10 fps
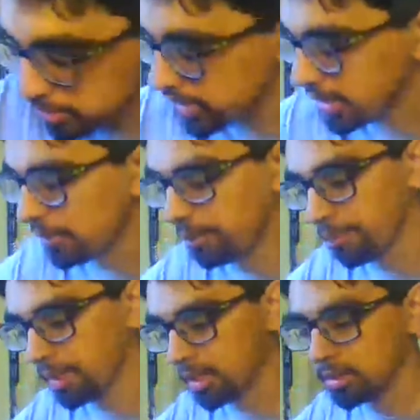Also
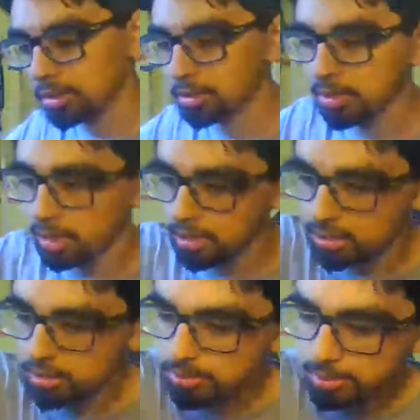talking about how
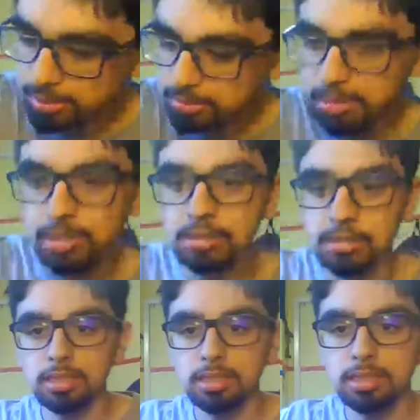many RC cars we have.